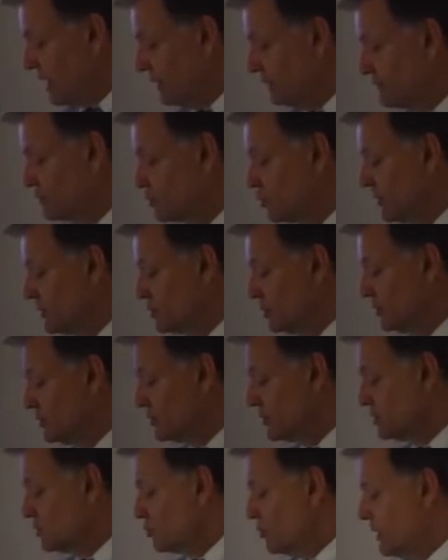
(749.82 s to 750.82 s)
of switches
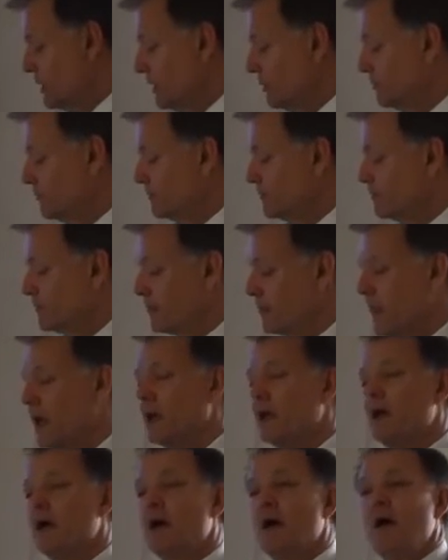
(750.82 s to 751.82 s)
as well.
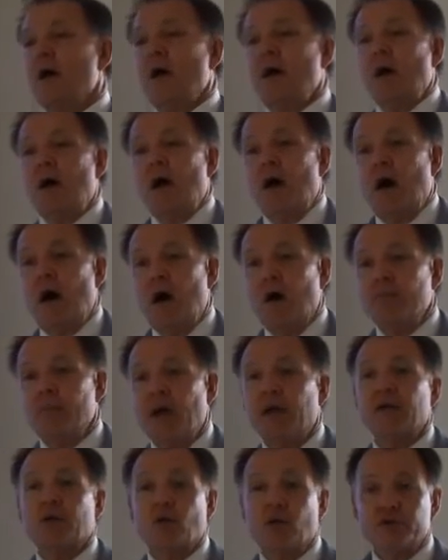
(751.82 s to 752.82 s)

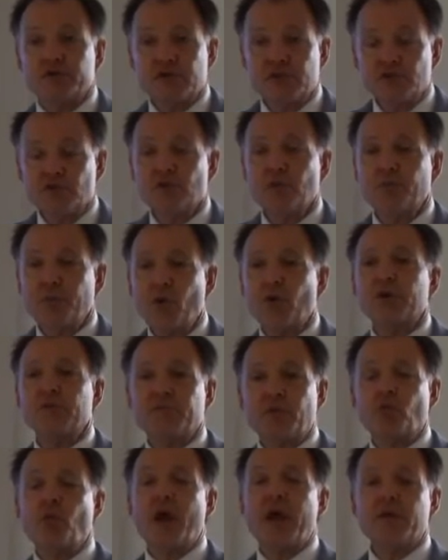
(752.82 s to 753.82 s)
And of course, in support of the
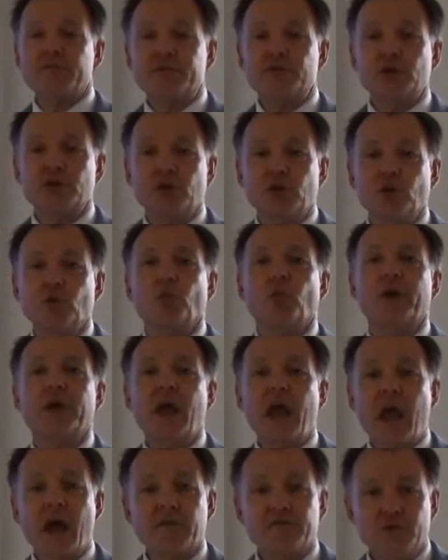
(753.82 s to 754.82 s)
Wave 2, we
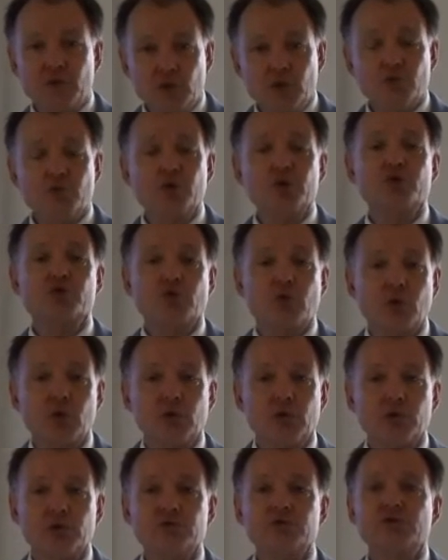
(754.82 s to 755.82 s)
have new
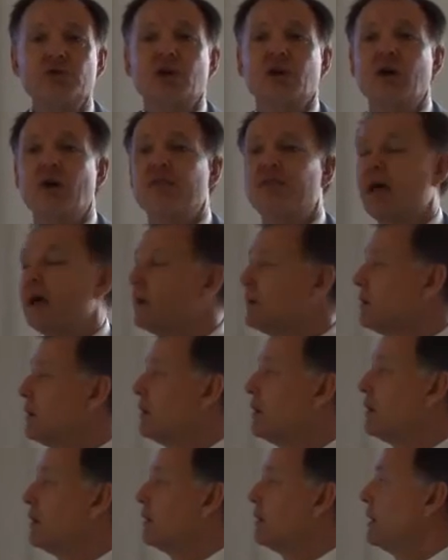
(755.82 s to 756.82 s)
controllers that
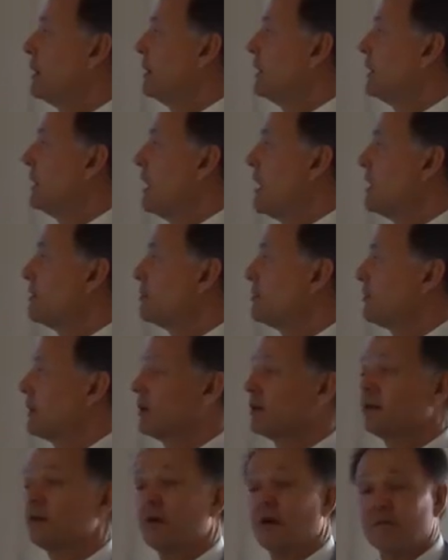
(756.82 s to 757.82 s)
are on the
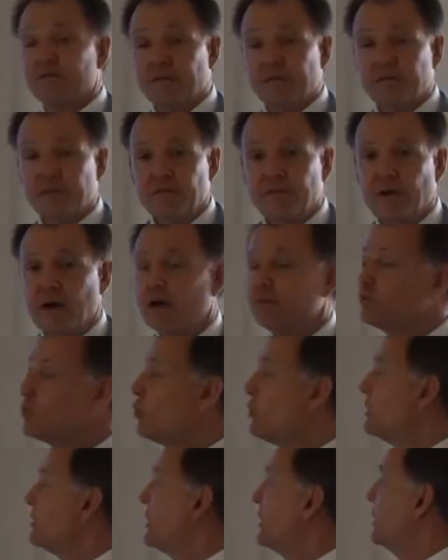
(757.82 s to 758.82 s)
market, our
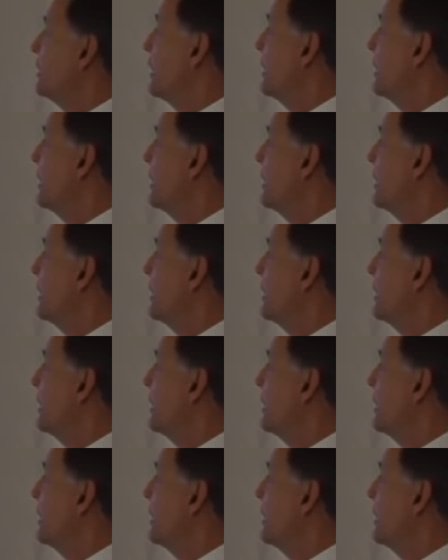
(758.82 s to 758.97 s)
5520